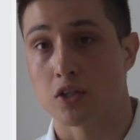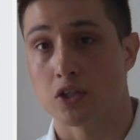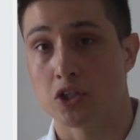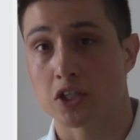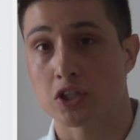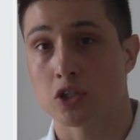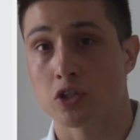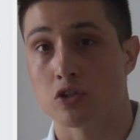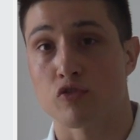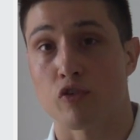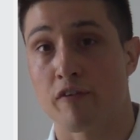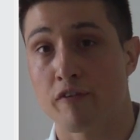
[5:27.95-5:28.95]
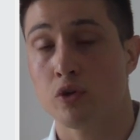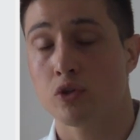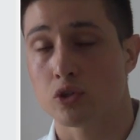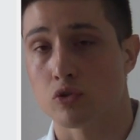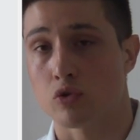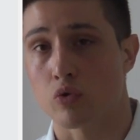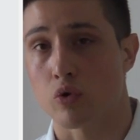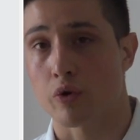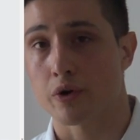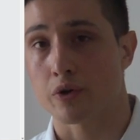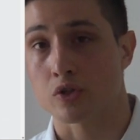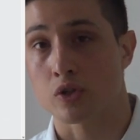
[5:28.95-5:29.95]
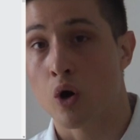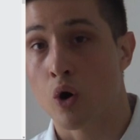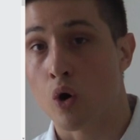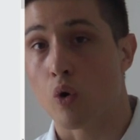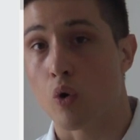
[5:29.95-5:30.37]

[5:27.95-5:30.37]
suggestions for future tutorials